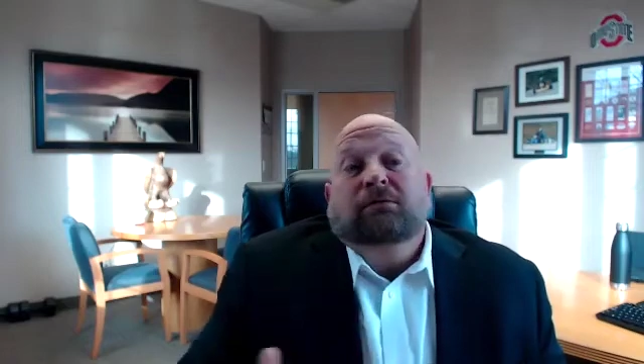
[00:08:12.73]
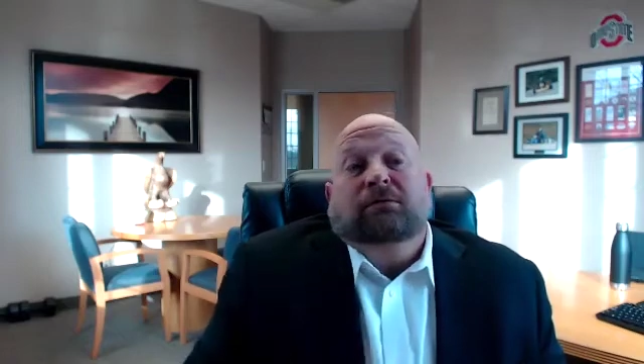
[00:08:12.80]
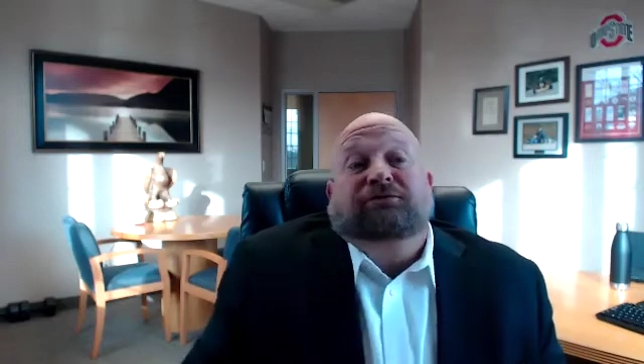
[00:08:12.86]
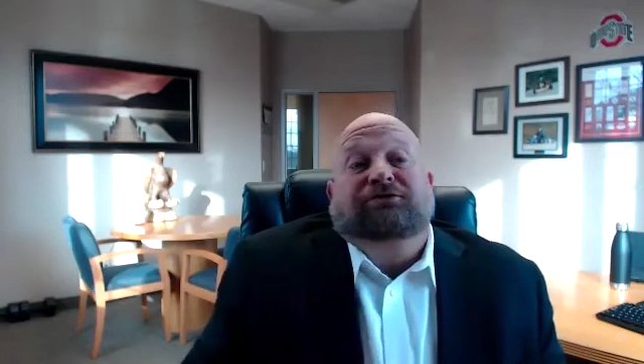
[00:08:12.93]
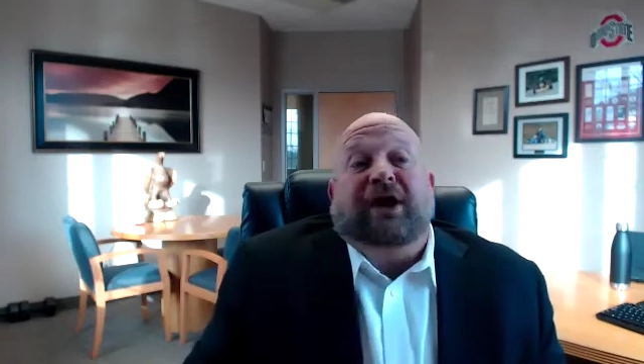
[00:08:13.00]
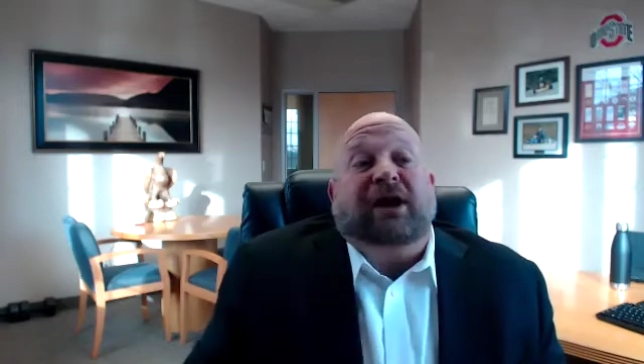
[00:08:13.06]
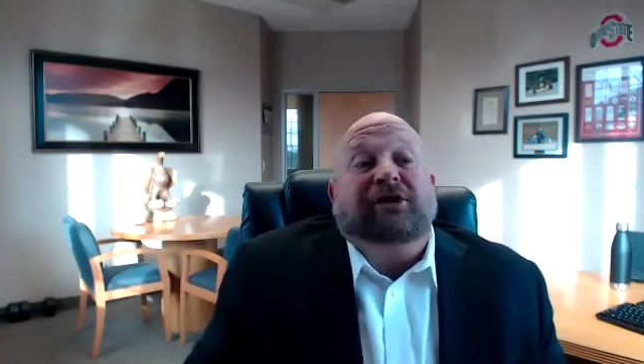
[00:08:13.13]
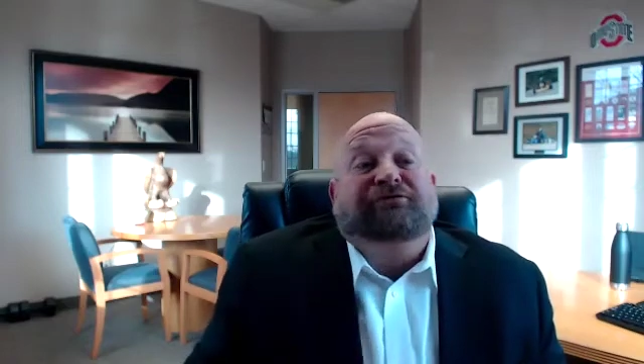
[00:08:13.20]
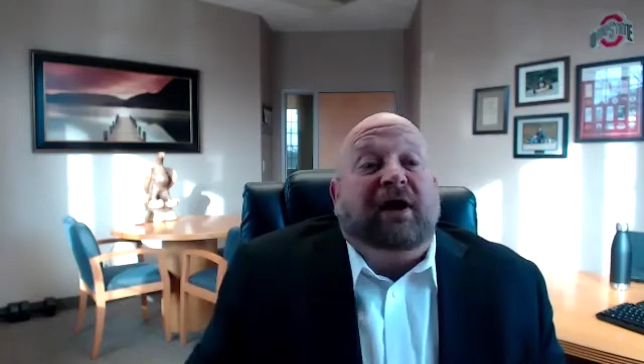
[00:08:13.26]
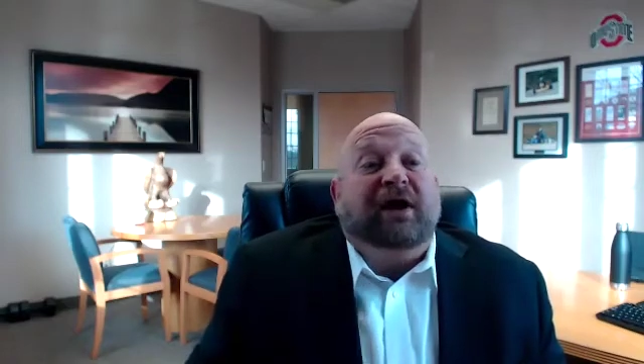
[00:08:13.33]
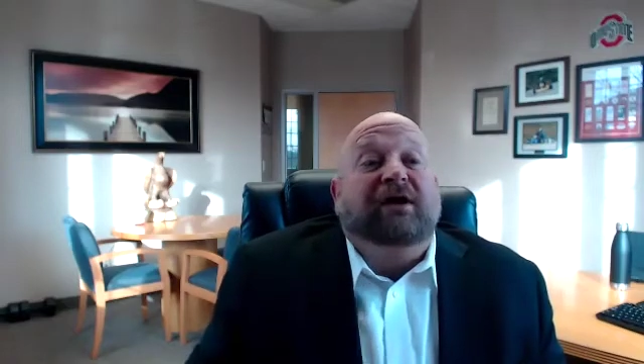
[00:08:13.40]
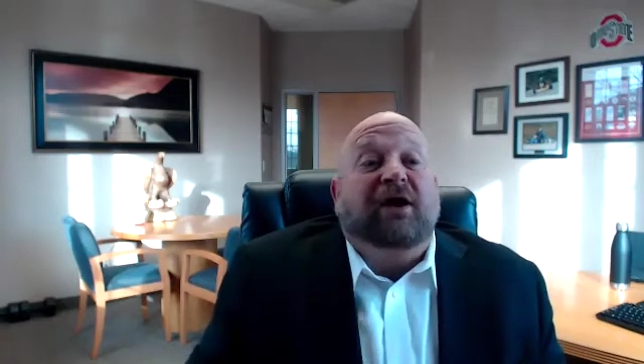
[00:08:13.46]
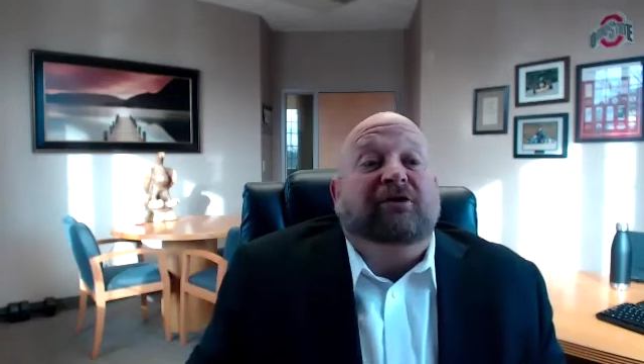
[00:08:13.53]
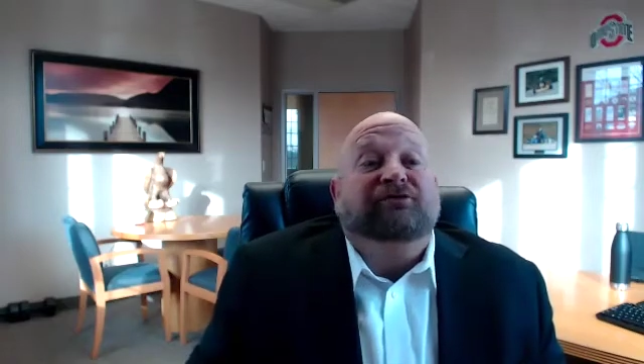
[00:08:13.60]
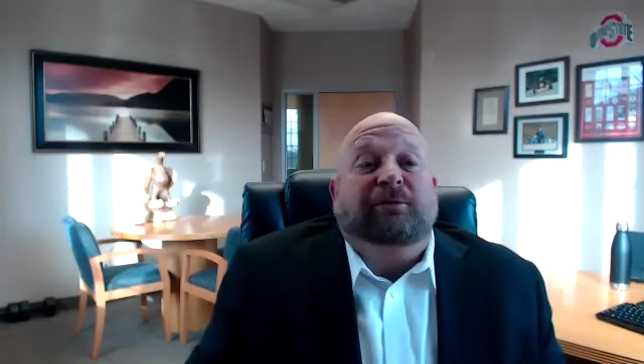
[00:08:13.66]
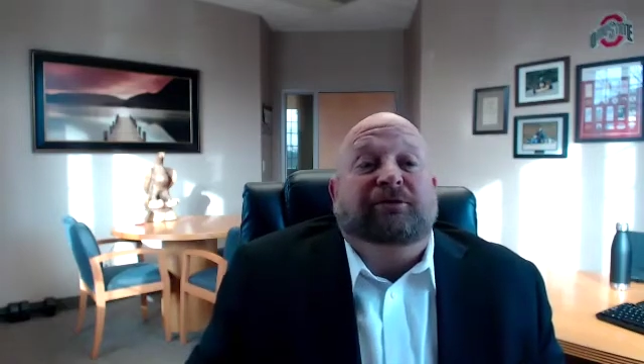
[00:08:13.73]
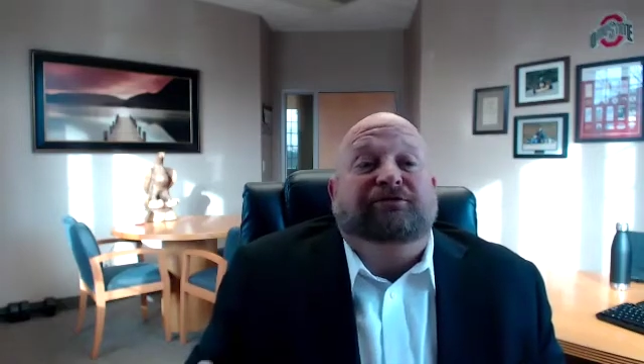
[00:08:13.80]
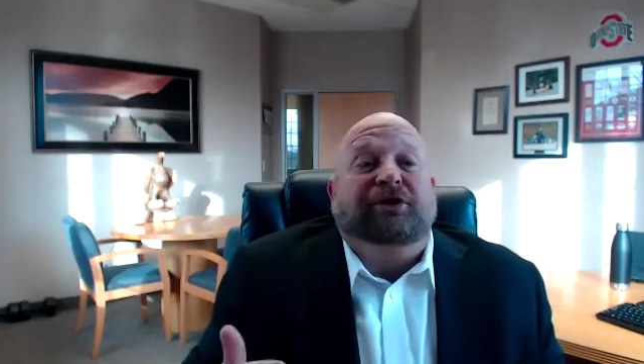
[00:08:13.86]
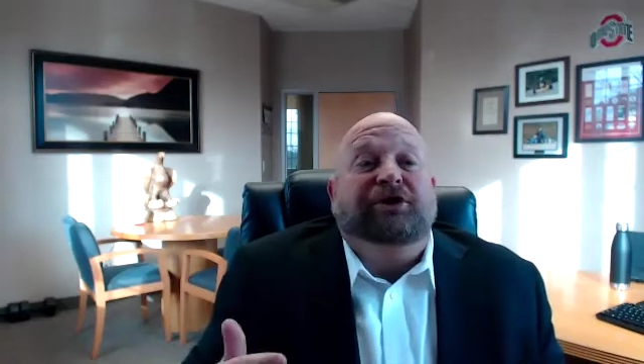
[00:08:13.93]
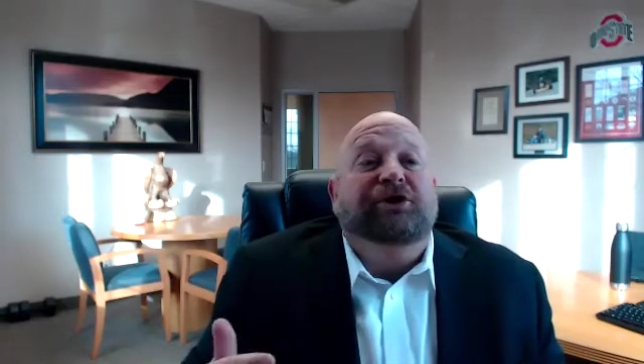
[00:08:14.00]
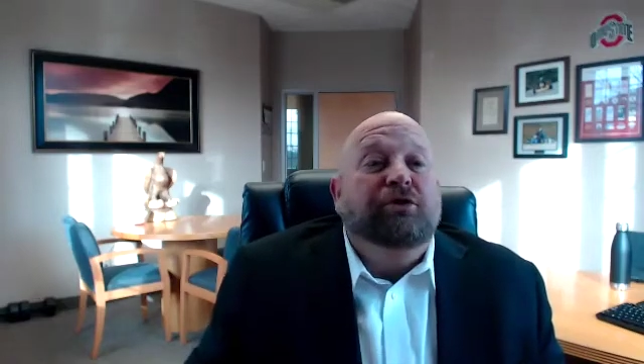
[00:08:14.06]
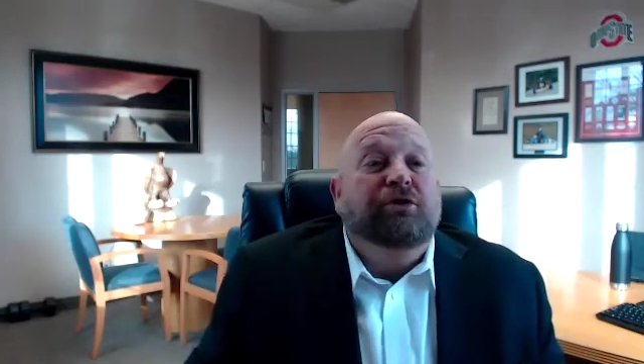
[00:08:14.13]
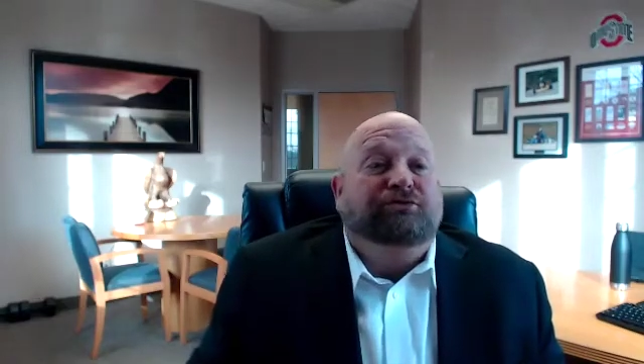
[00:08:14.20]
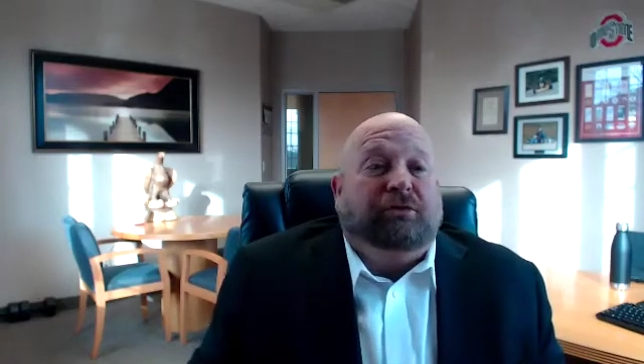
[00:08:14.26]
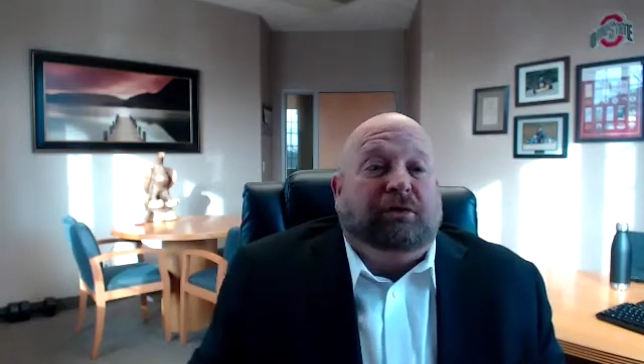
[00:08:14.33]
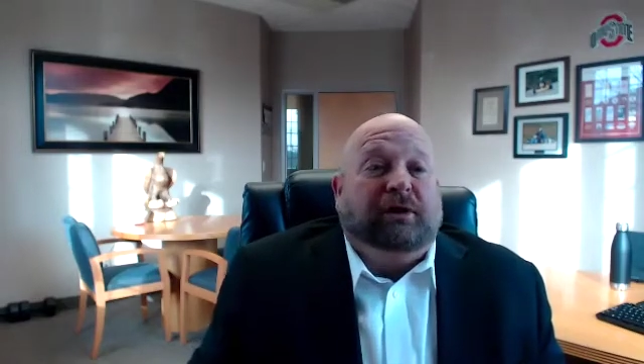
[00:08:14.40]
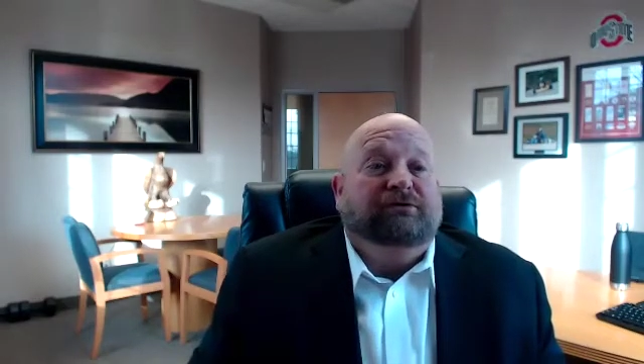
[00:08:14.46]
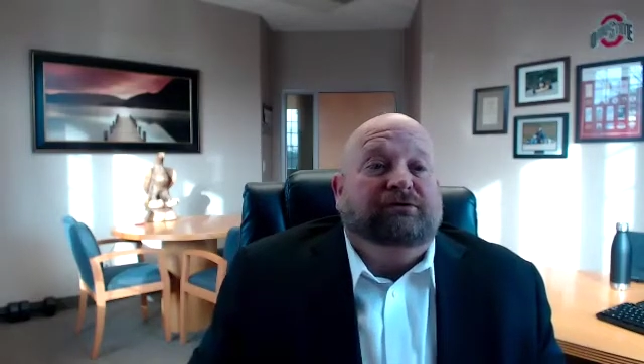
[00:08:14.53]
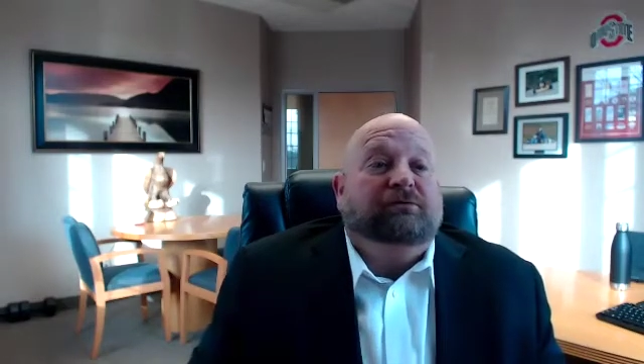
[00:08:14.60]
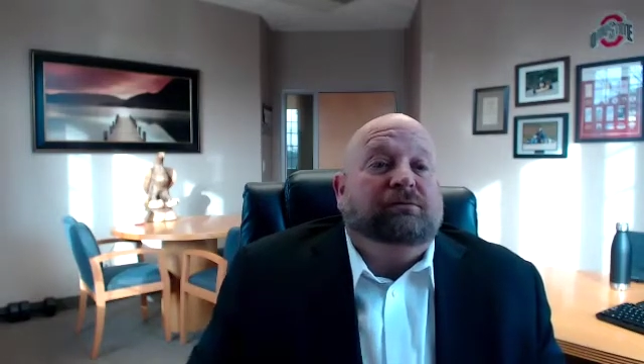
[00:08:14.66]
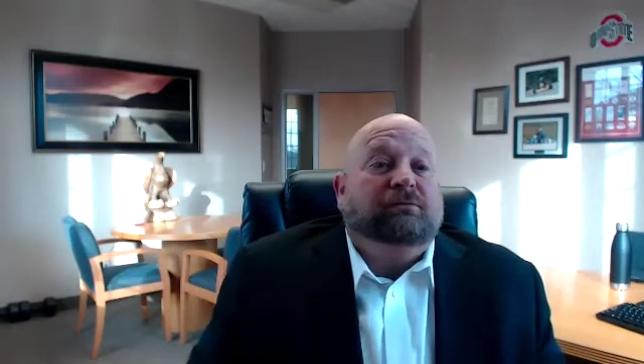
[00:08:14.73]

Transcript: satisfied customers are useless.